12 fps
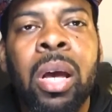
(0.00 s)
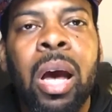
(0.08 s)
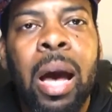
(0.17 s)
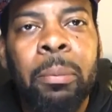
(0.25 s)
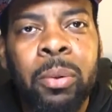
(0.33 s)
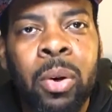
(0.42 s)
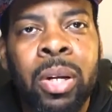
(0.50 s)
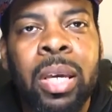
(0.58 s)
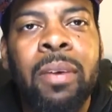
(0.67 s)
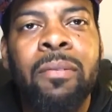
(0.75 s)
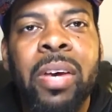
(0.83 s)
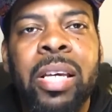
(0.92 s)
I'm going to
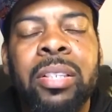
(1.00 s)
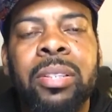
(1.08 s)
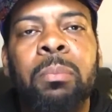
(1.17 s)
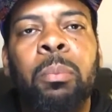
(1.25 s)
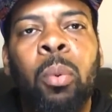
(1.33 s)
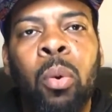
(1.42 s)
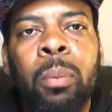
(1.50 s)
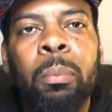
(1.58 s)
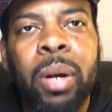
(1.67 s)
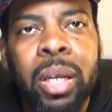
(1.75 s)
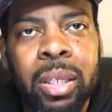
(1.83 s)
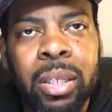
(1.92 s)
invest more
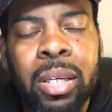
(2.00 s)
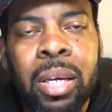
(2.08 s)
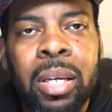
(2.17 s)
money.